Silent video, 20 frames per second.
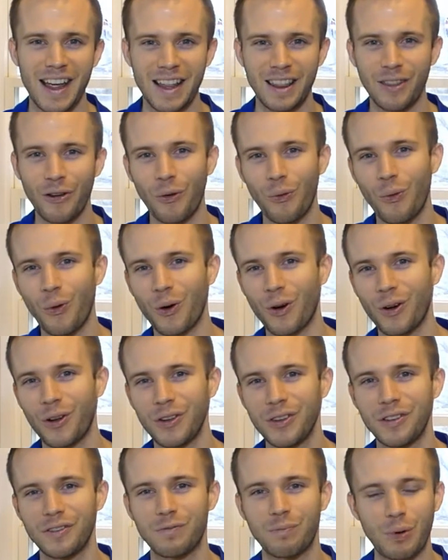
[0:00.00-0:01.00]
in the
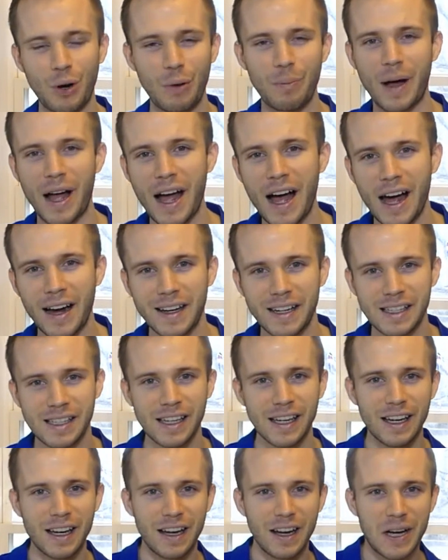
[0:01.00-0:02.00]
world of
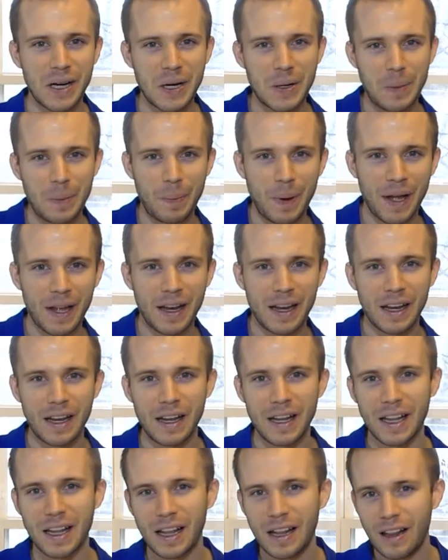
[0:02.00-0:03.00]
probiotics. But
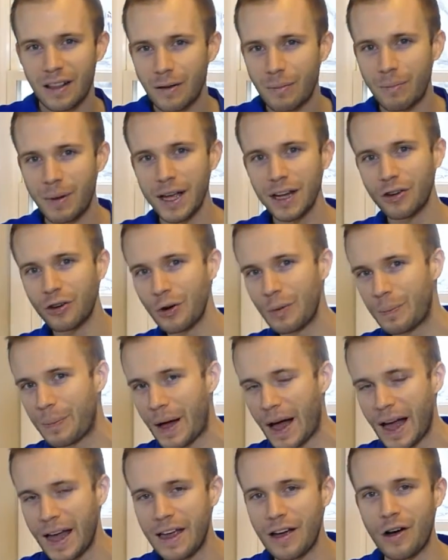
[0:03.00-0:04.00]
the
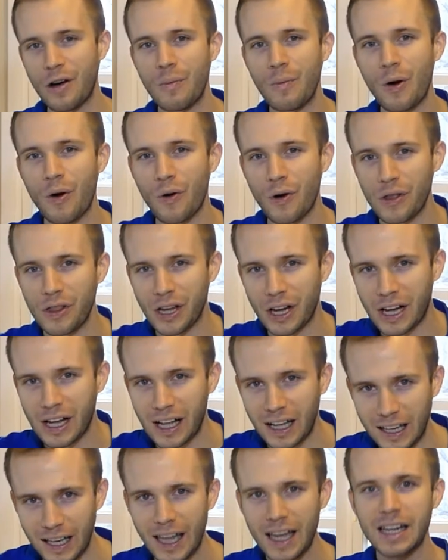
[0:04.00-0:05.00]
microbiome or the
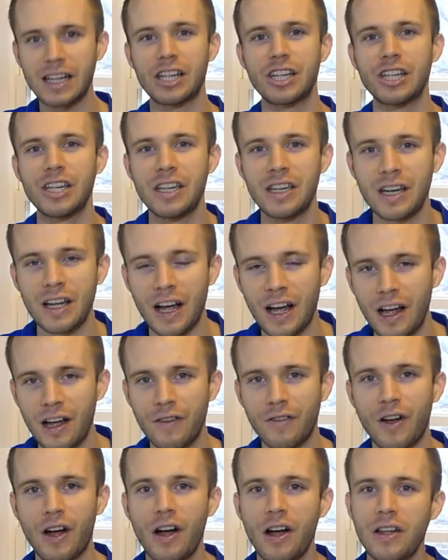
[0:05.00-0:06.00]
collection
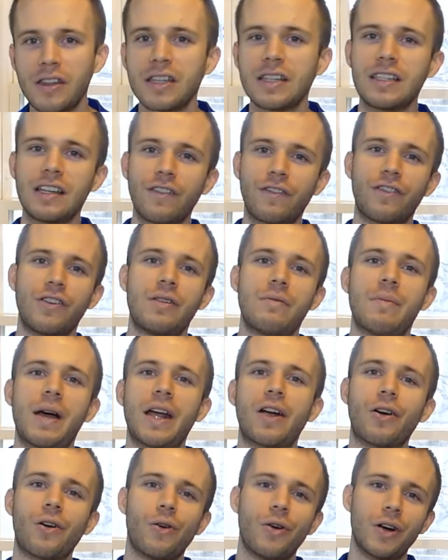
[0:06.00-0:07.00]
of all the different
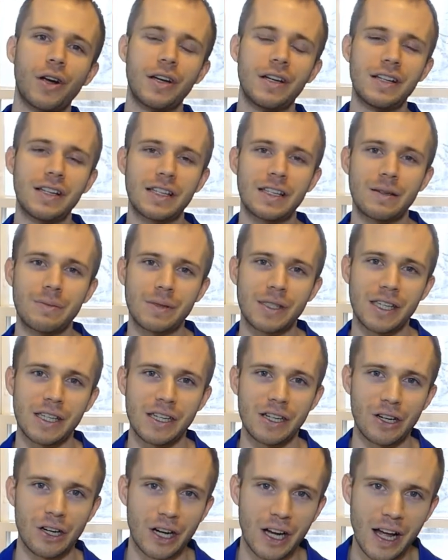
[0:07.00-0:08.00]
microorganisms in
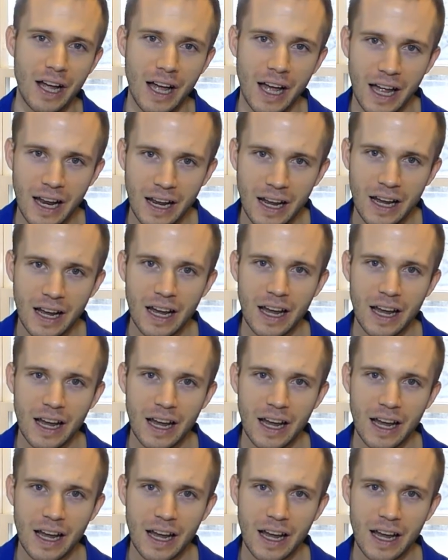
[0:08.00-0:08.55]
your gut